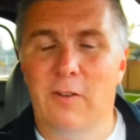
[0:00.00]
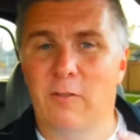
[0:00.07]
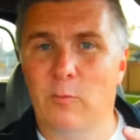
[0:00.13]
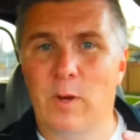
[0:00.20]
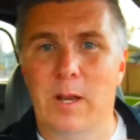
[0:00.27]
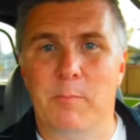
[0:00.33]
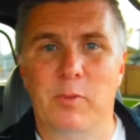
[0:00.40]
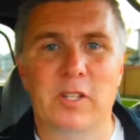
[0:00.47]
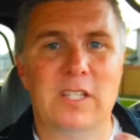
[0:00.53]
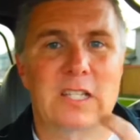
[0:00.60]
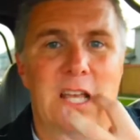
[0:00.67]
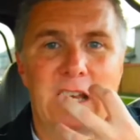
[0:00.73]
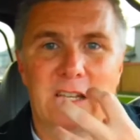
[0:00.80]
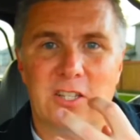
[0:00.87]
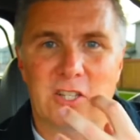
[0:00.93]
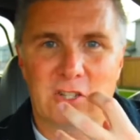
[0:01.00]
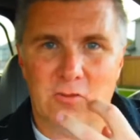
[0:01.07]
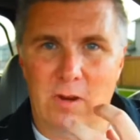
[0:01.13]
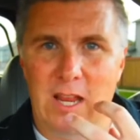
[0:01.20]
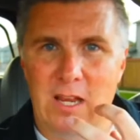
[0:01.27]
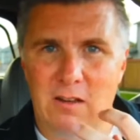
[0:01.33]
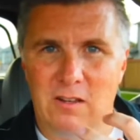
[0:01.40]
For one, it puts a lot of
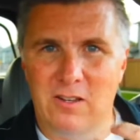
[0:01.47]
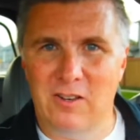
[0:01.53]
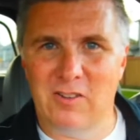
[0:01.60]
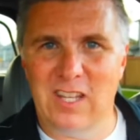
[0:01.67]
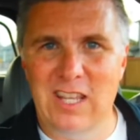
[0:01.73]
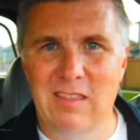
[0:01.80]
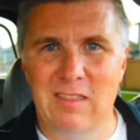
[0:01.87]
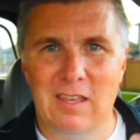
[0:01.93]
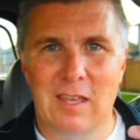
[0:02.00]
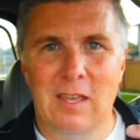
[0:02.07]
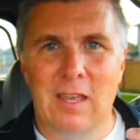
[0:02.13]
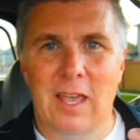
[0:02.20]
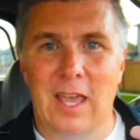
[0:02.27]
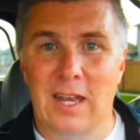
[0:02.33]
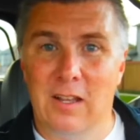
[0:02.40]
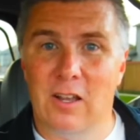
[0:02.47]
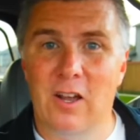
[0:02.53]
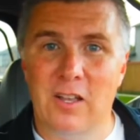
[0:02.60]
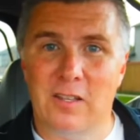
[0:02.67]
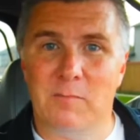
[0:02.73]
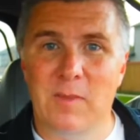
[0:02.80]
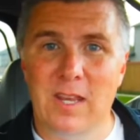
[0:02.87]
strain on your teeth, and it
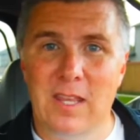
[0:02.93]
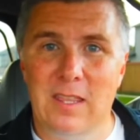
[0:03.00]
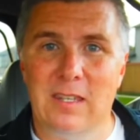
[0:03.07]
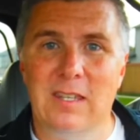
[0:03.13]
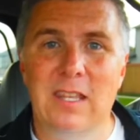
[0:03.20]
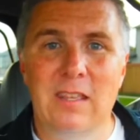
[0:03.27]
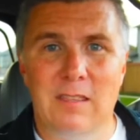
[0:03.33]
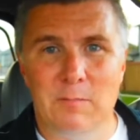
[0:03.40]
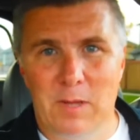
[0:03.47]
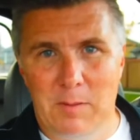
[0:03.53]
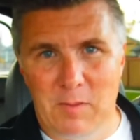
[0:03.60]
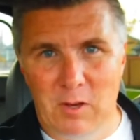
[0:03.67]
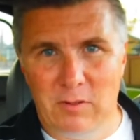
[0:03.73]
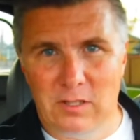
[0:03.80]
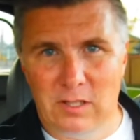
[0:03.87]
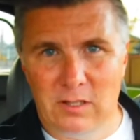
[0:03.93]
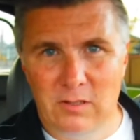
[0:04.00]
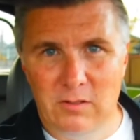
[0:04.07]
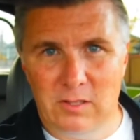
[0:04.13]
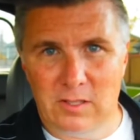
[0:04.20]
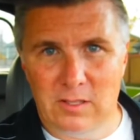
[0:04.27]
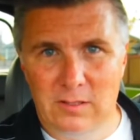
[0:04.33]
caused many of the teeth in my mouth to
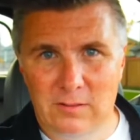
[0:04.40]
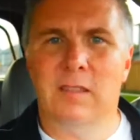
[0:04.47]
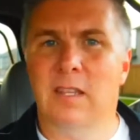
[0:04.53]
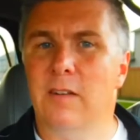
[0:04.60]
loosen.